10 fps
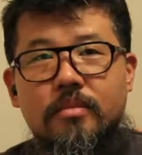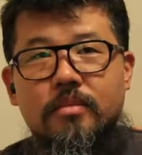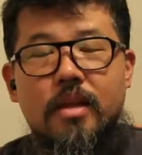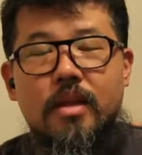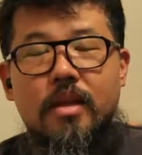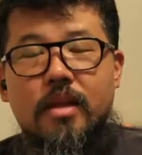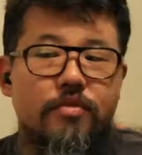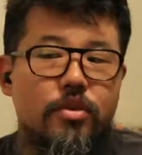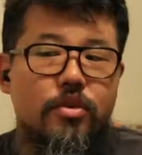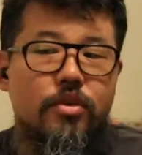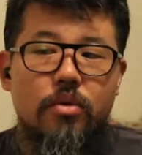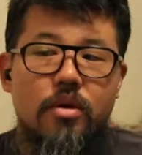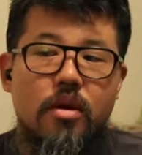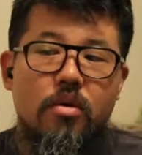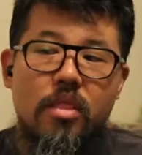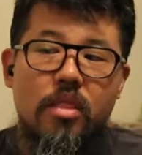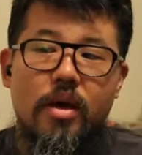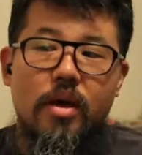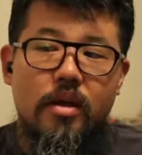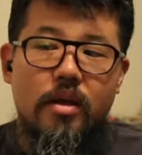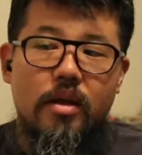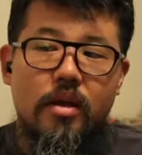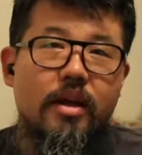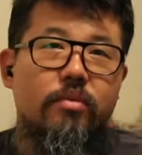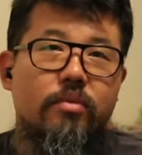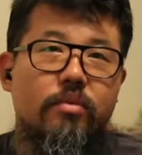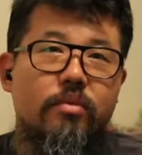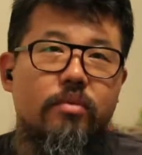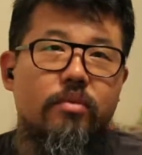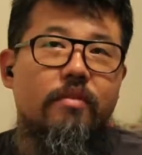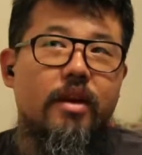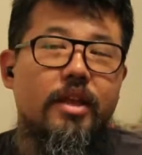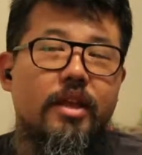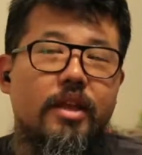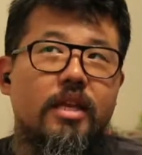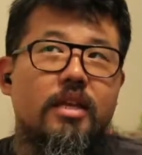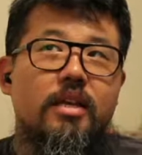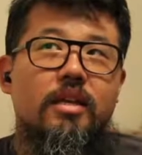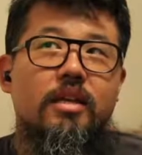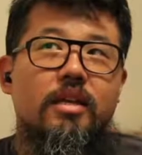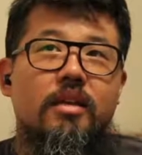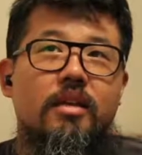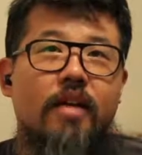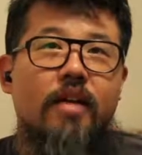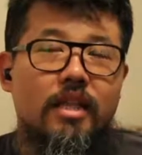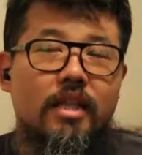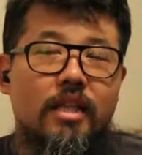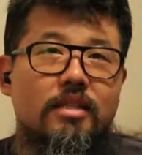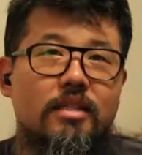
And for those of you who don't know, the Weather Underground was a very violent